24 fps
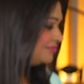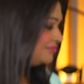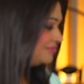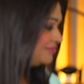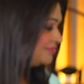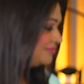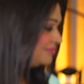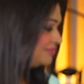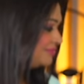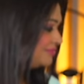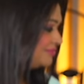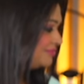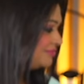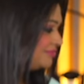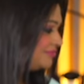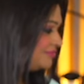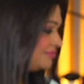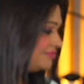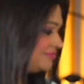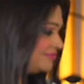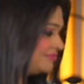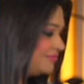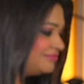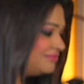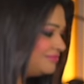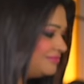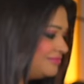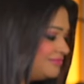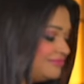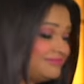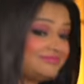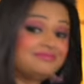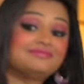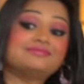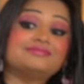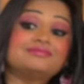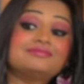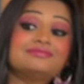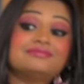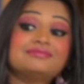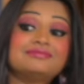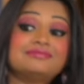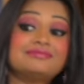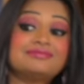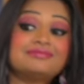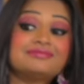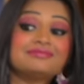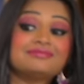
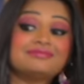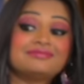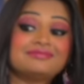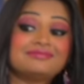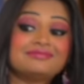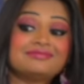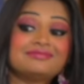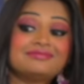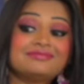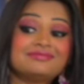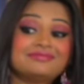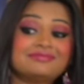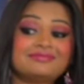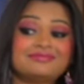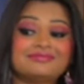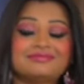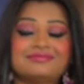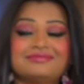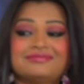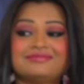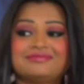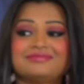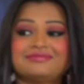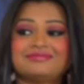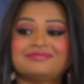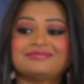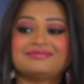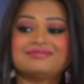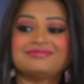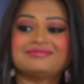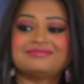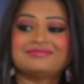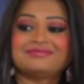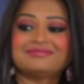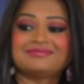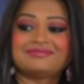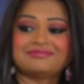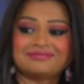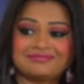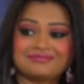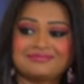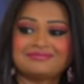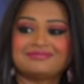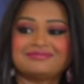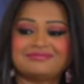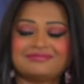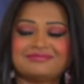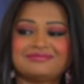
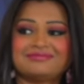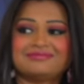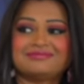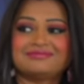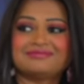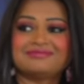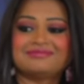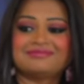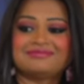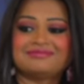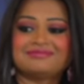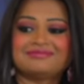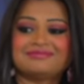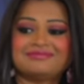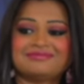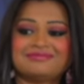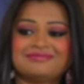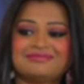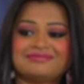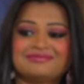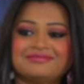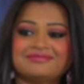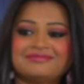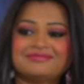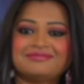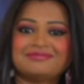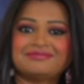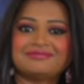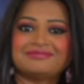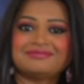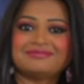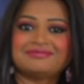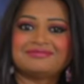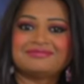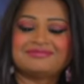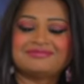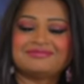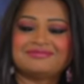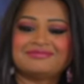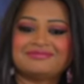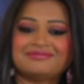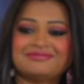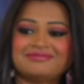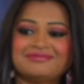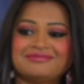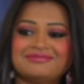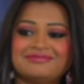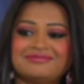
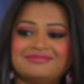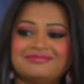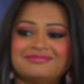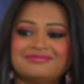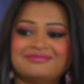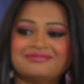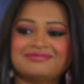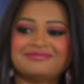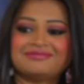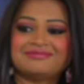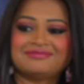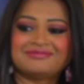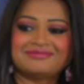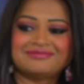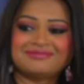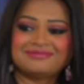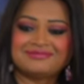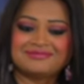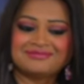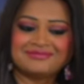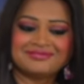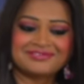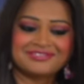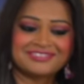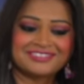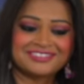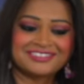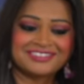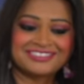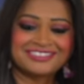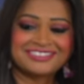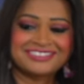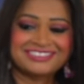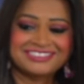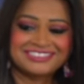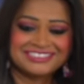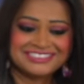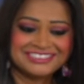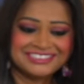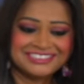[no speech]